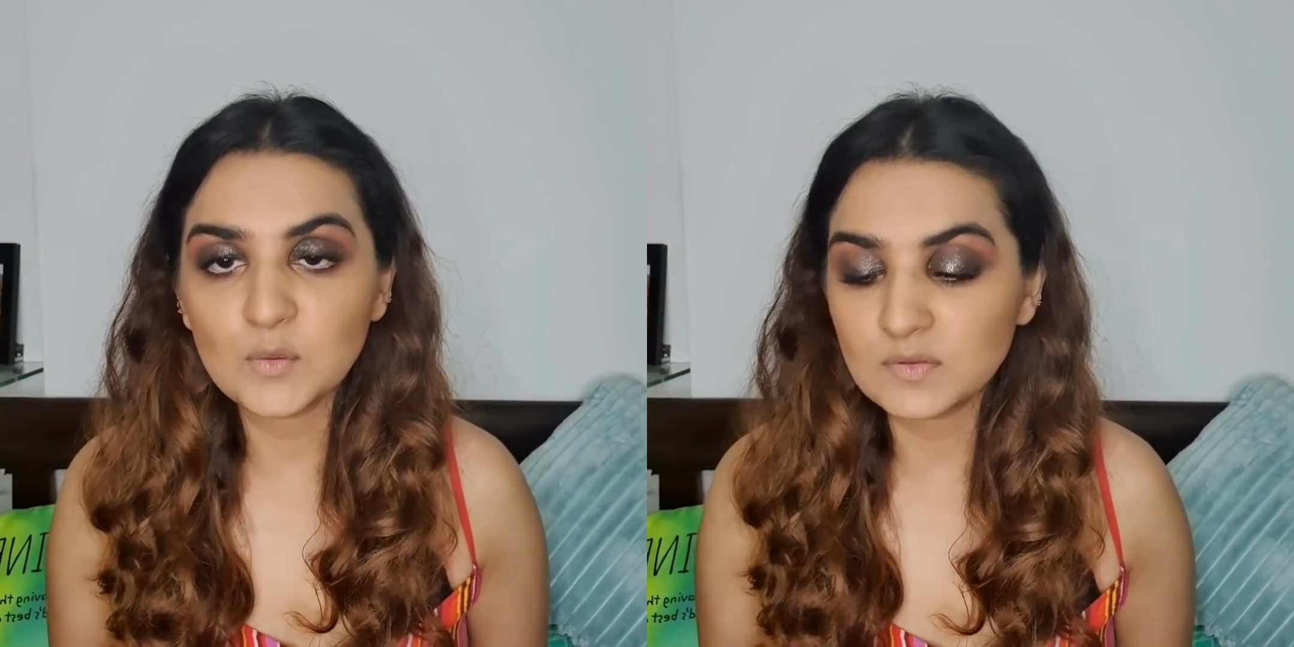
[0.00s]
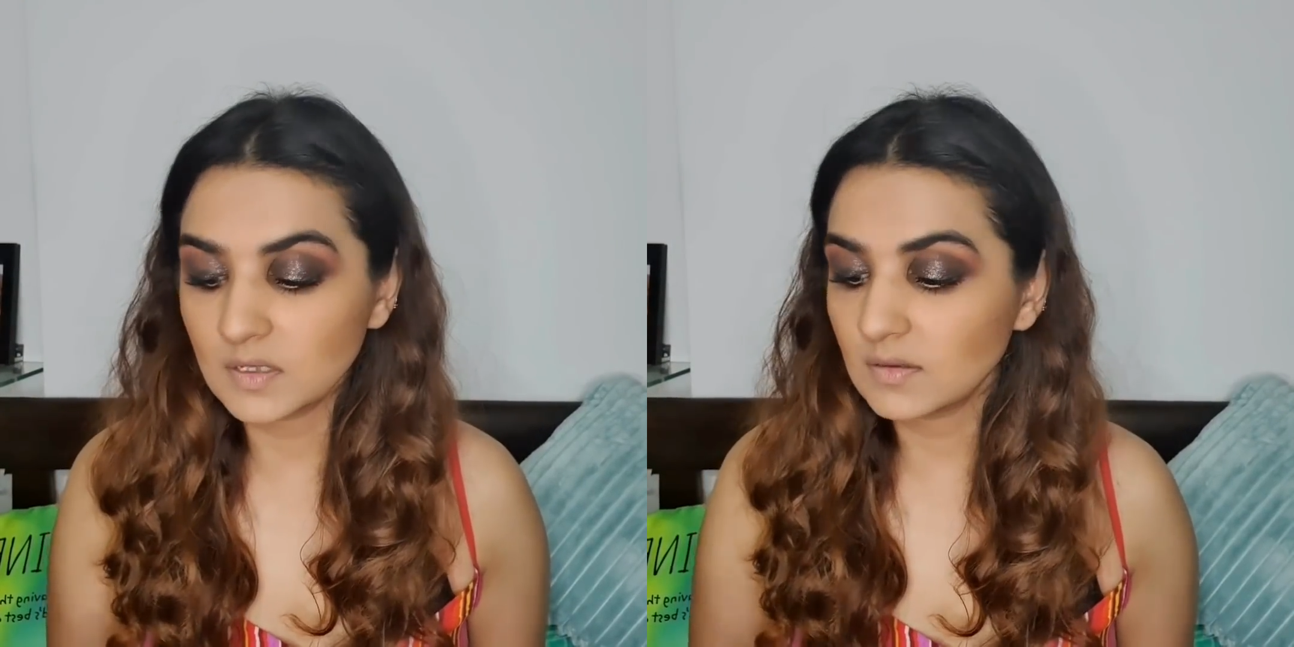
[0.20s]

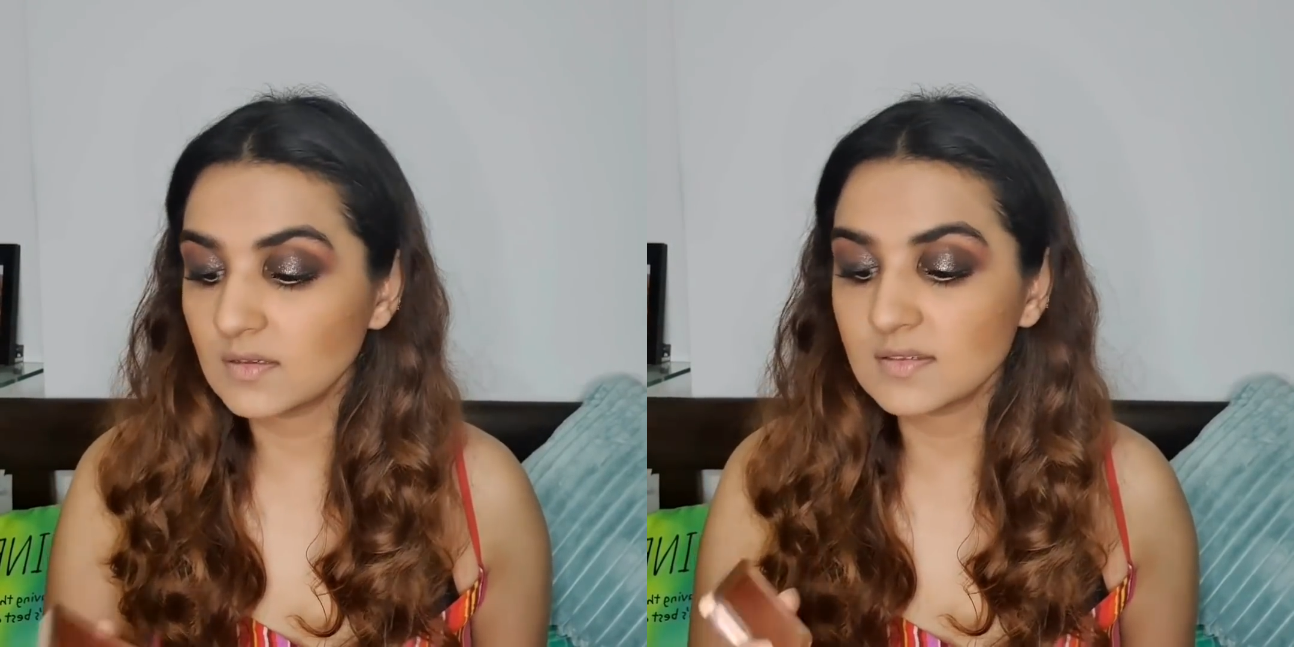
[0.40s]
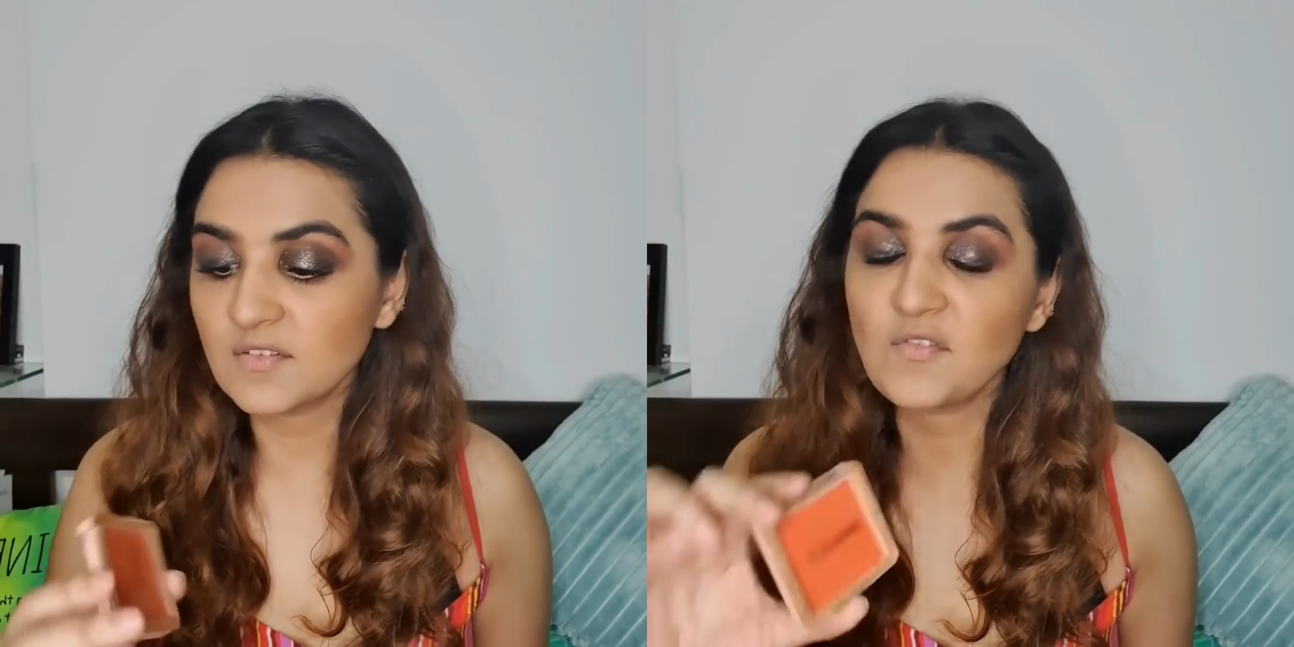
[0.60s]
using
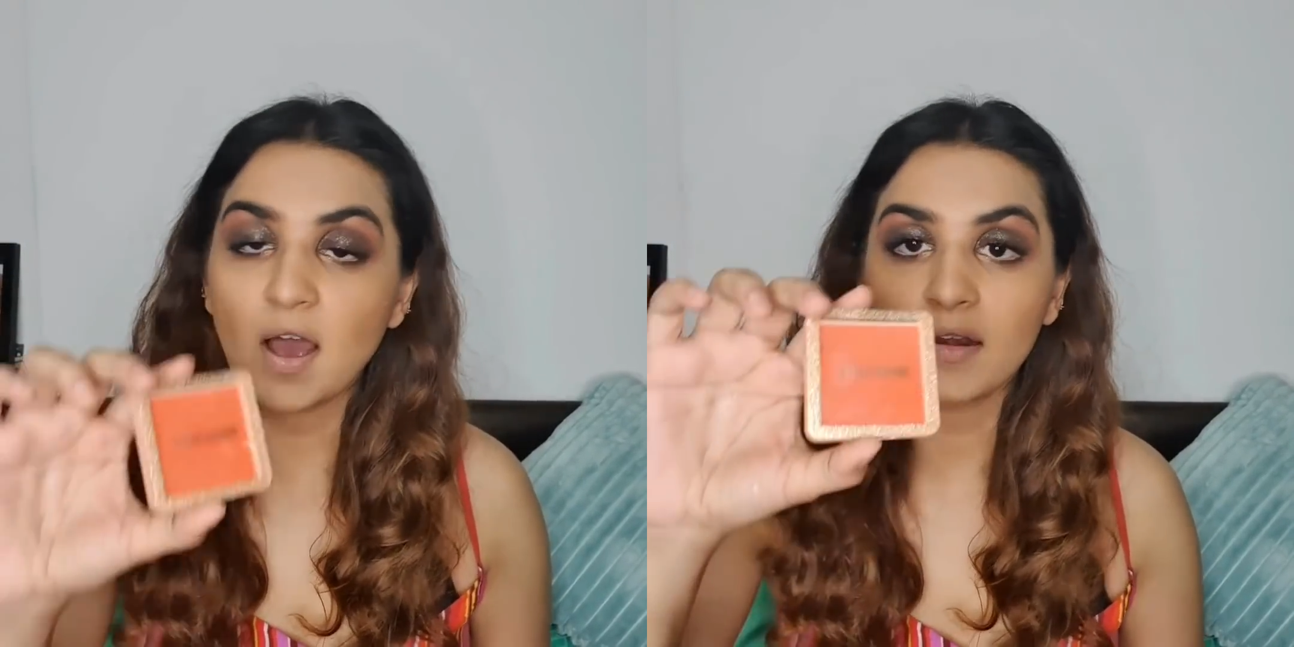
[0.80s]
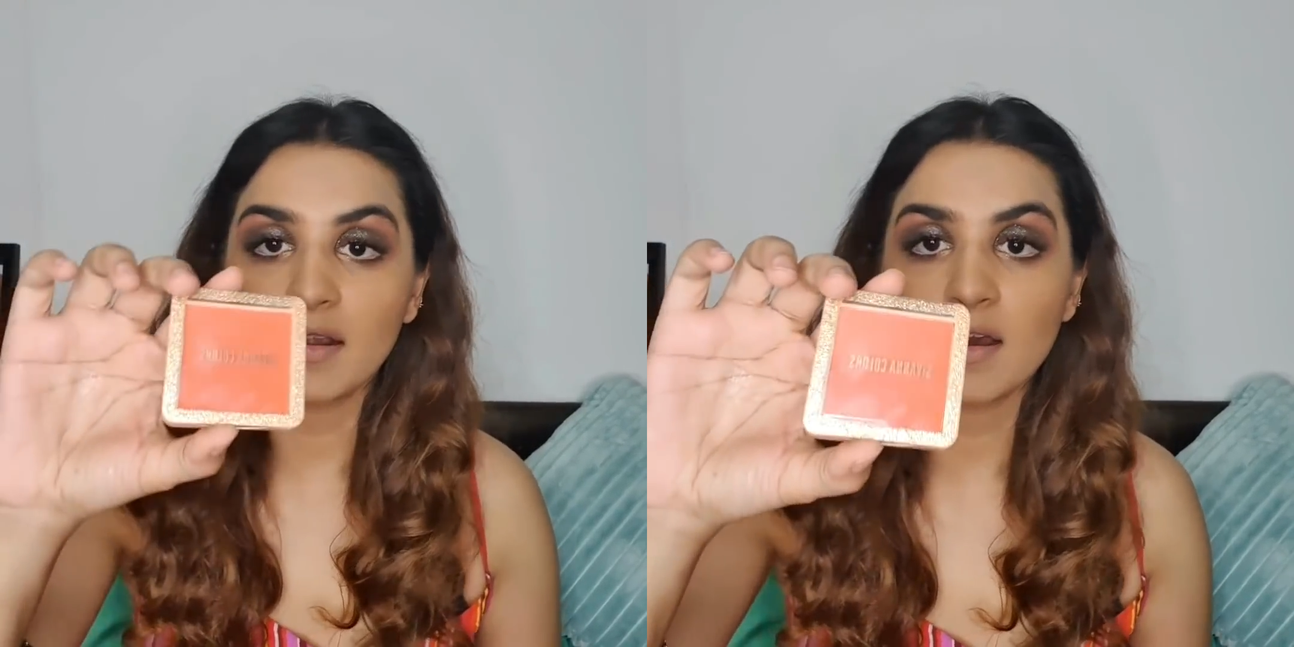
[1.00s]
the
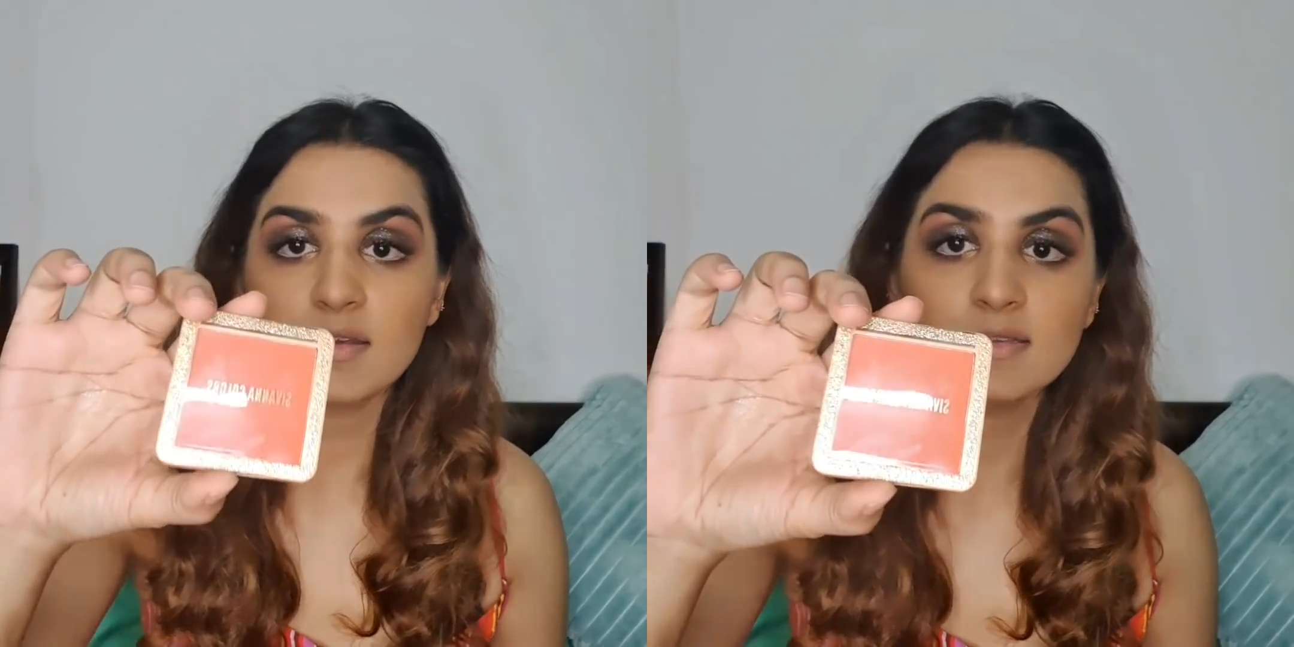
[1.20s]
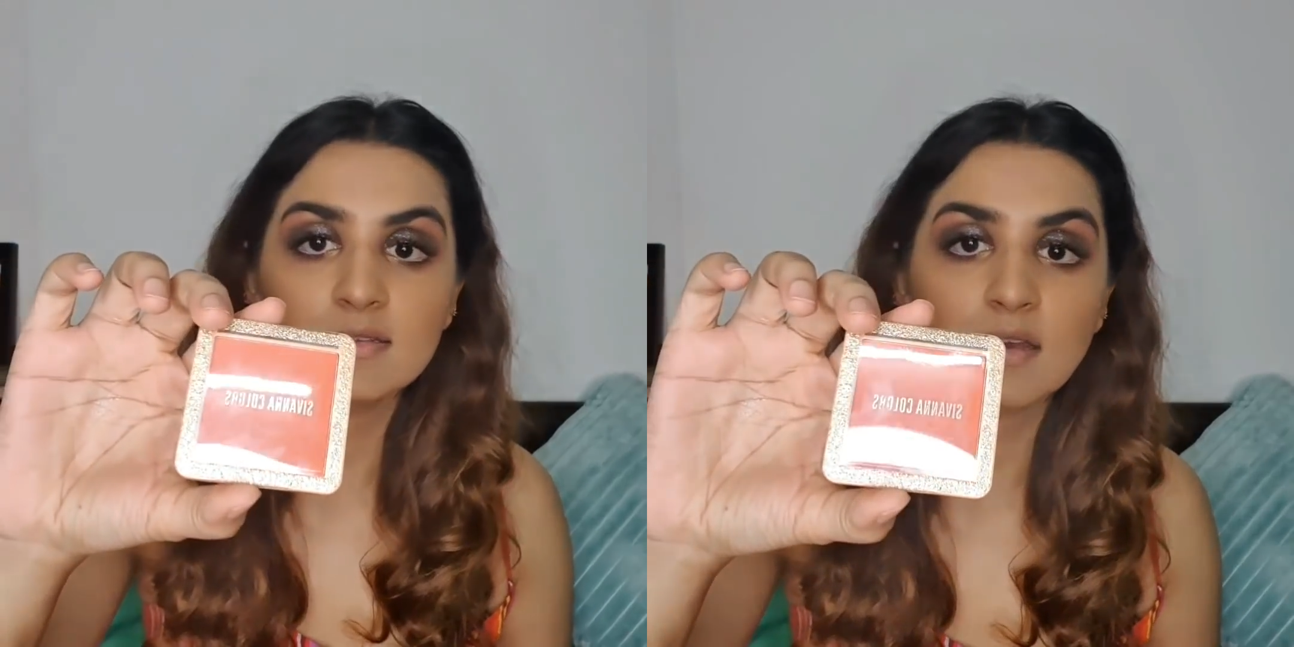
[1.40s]

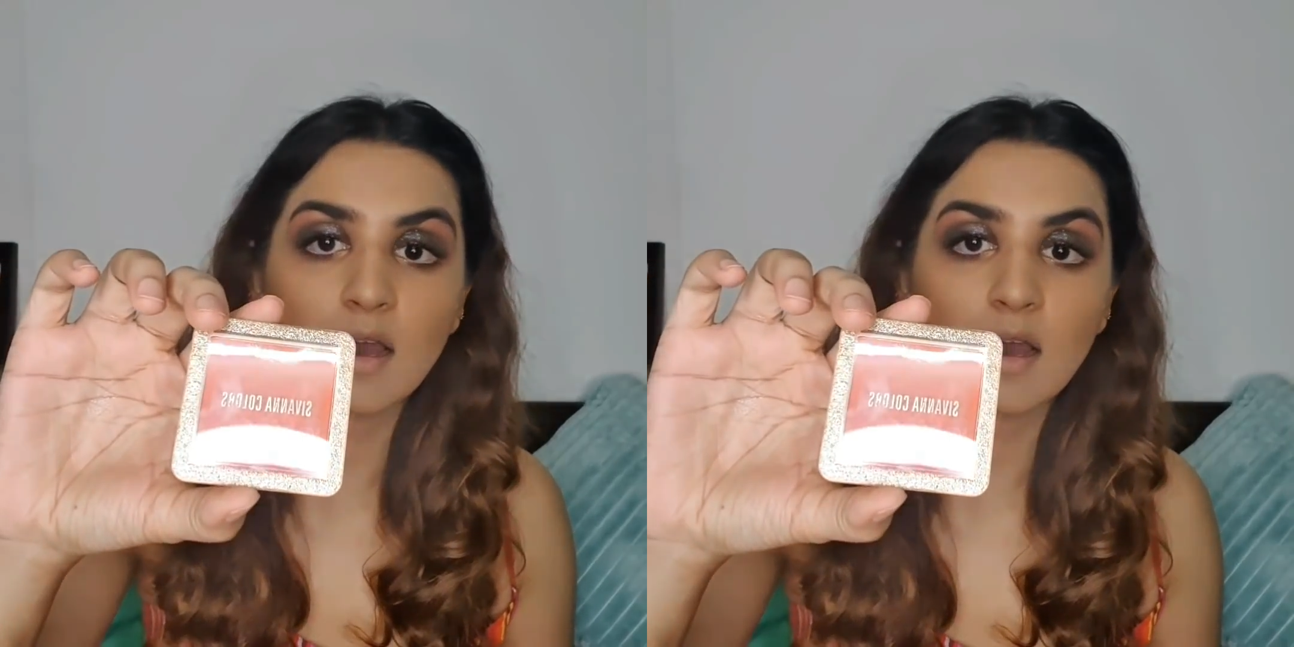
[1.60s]
Sivanna's